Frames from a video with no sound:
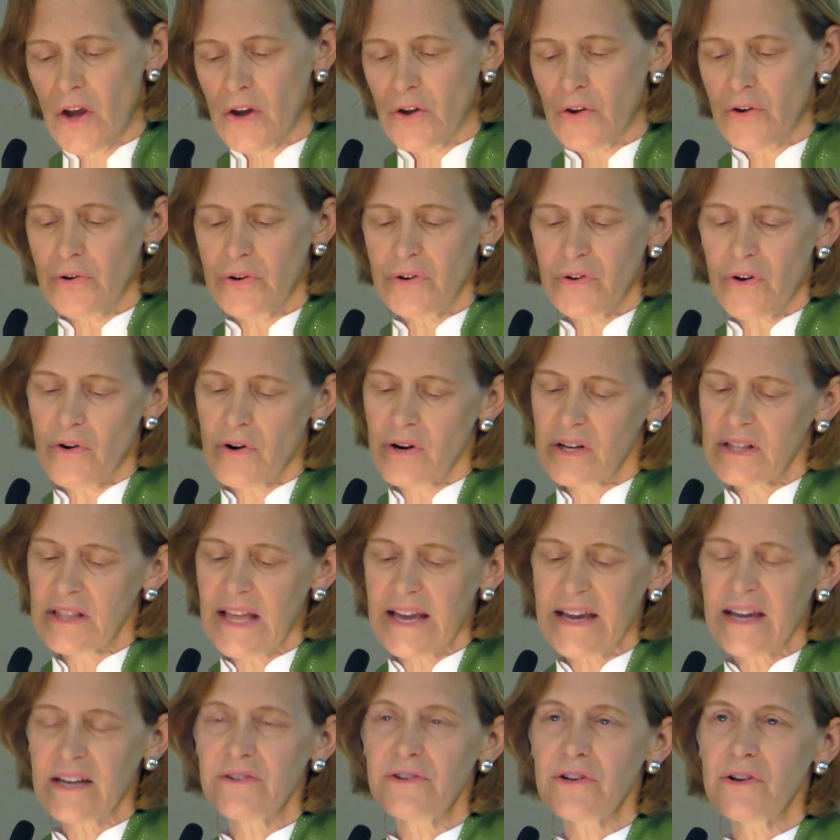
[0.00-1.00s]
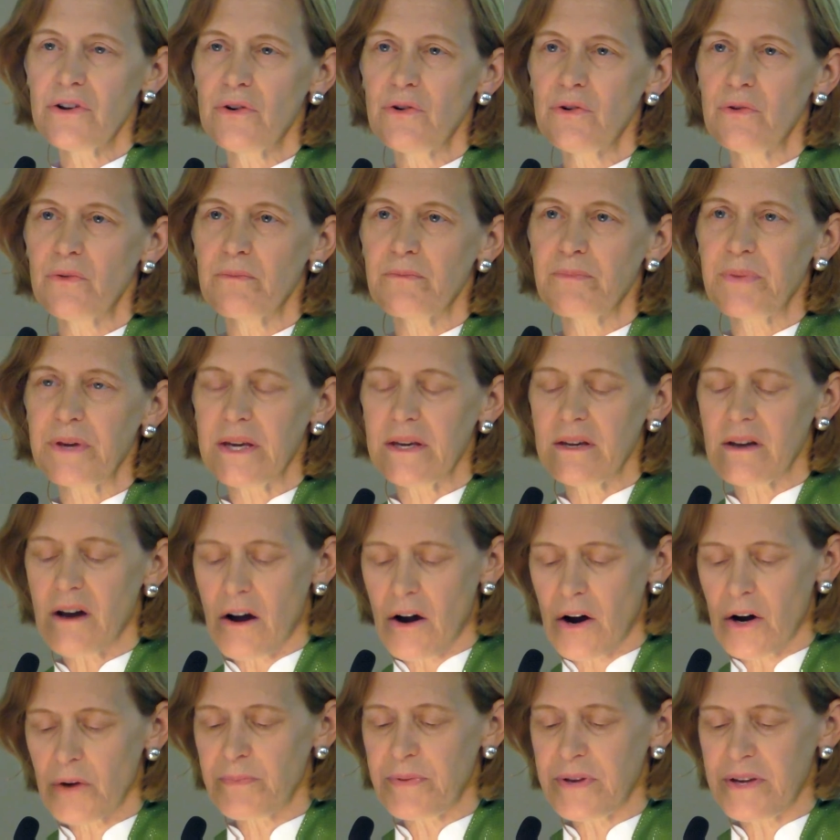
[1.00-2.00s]
Could Orlando be
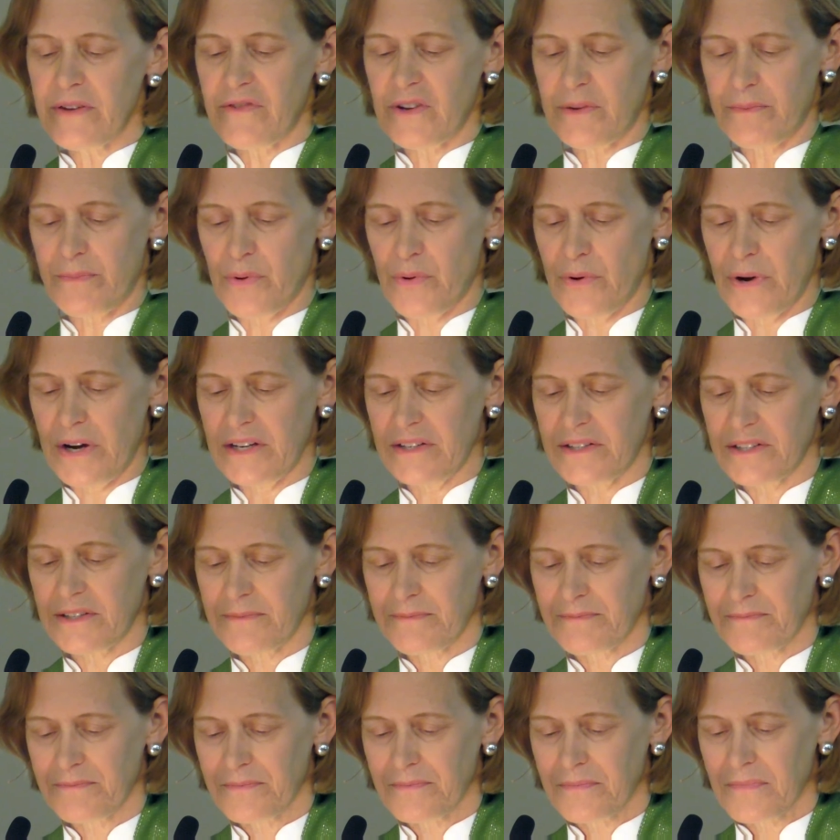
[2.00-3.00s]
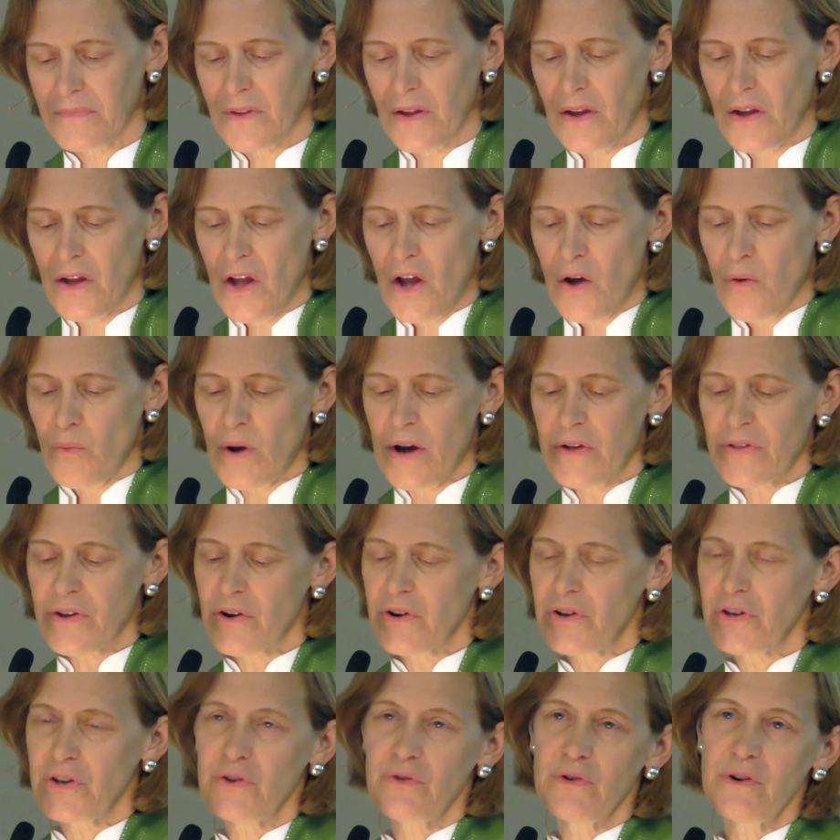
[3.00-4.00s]
our pivot point? Whether
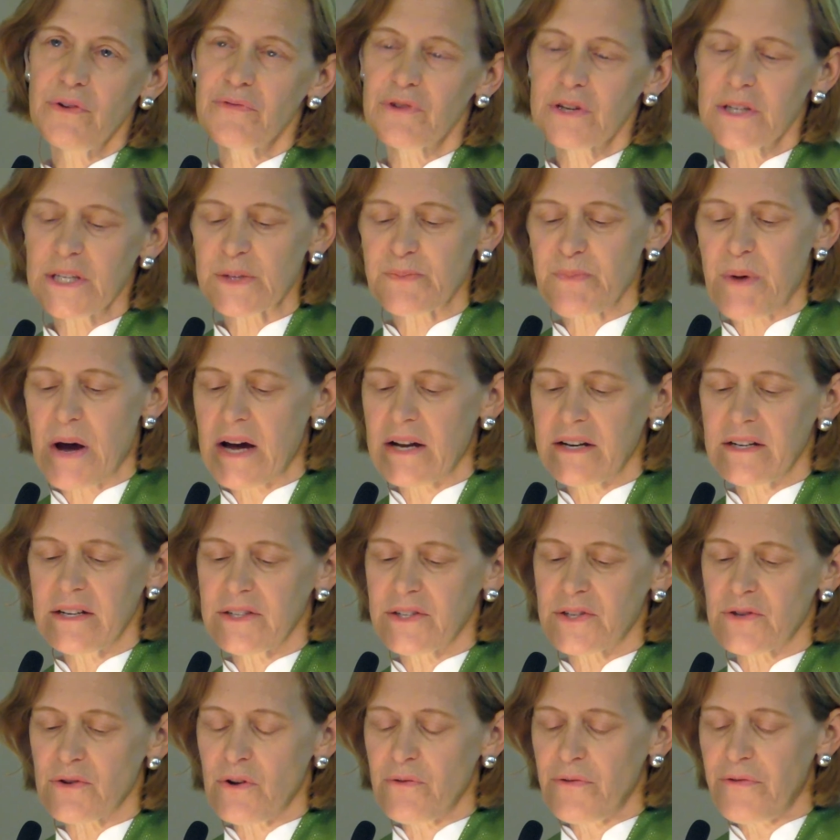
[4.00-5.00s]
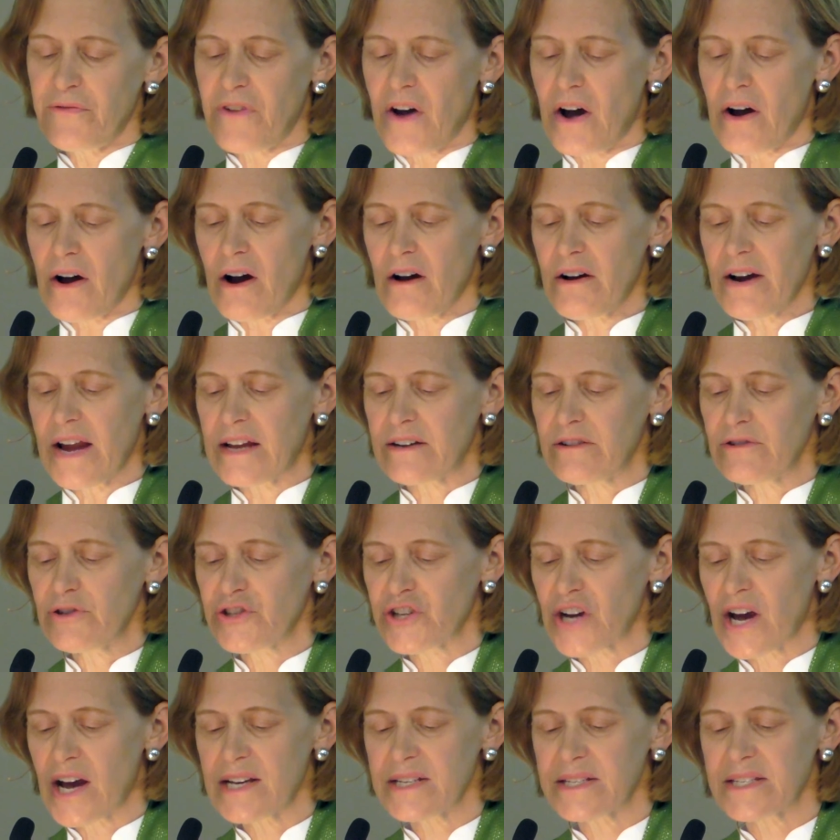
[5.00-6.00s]
you have responded so far,
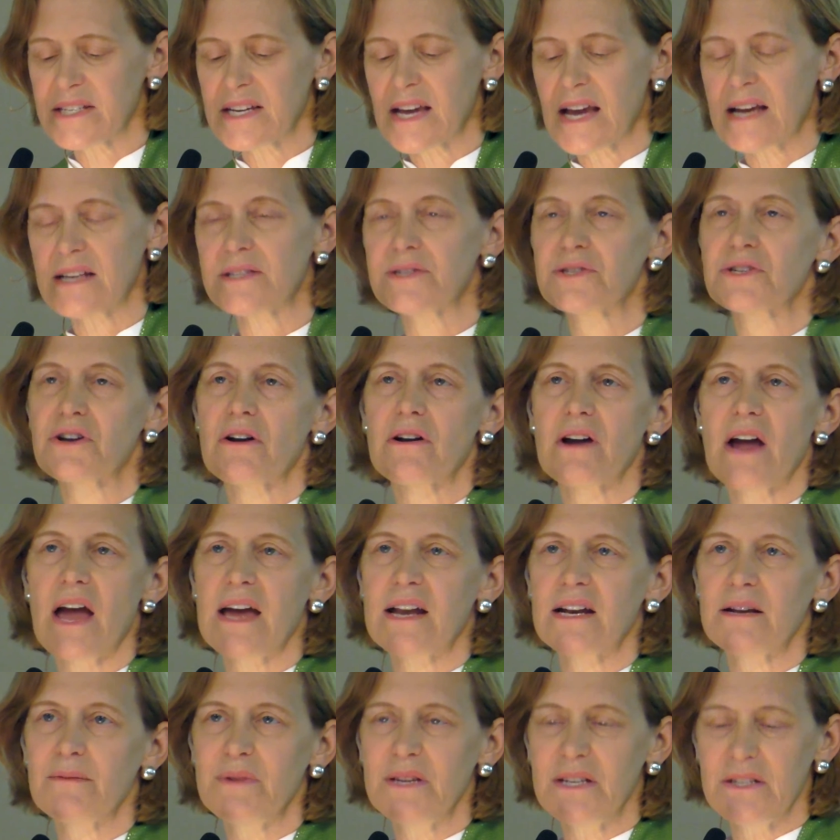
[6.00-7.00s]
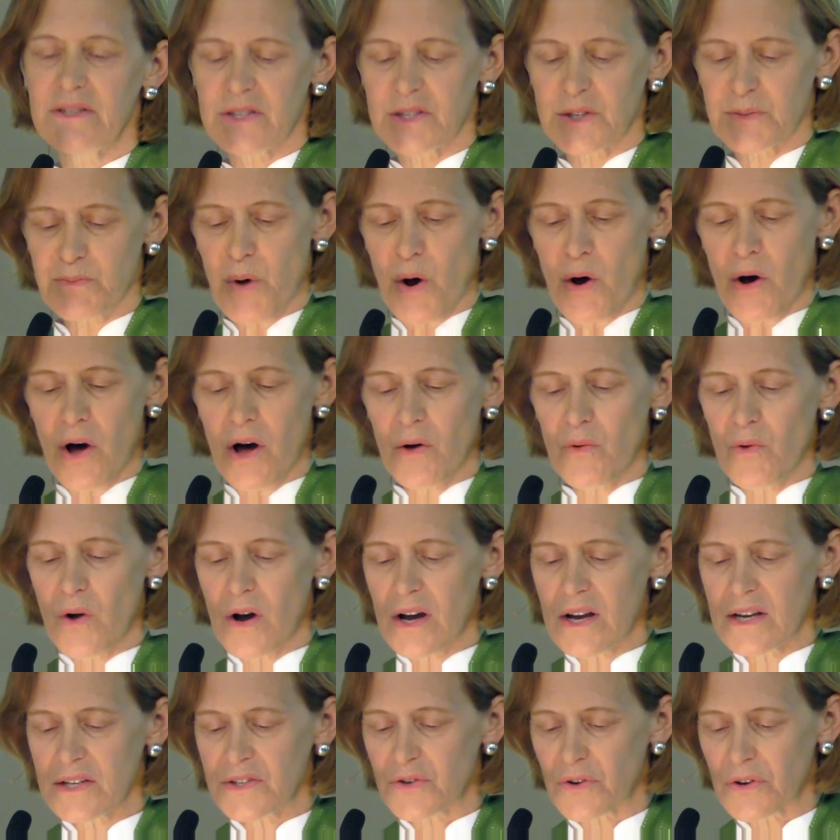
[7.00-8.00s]
energized against our enemies as Paul
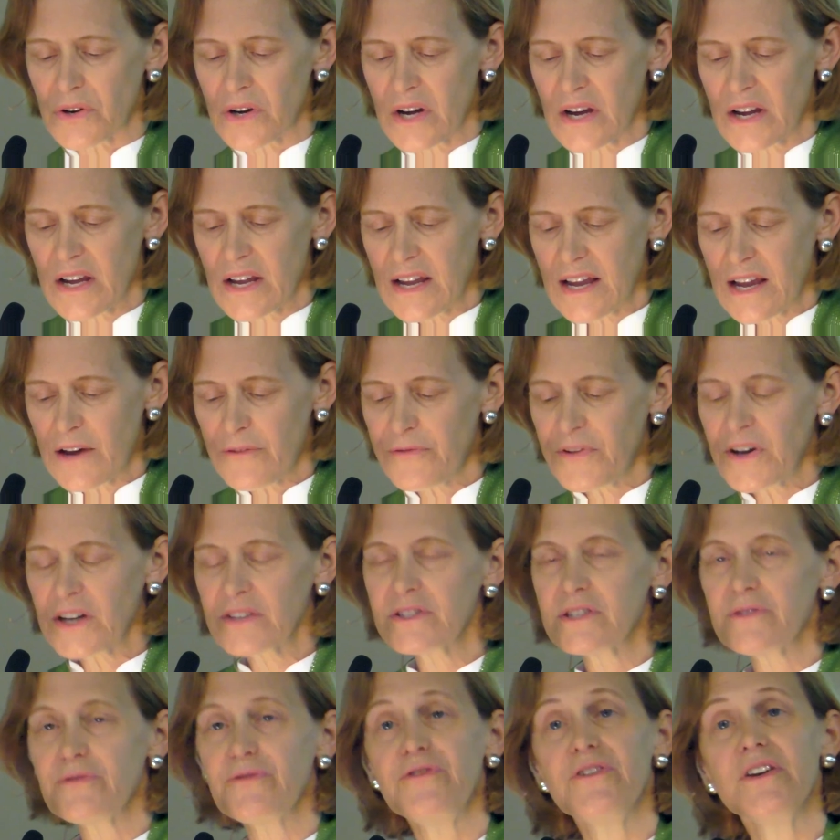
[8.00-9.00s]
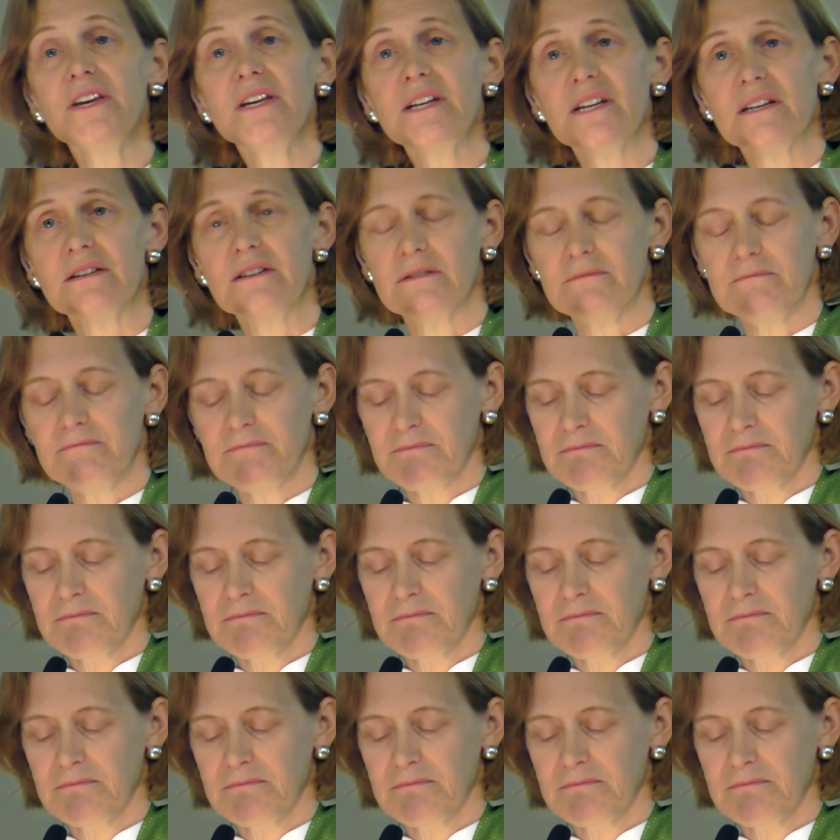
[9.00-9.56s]
was, or have felt defeated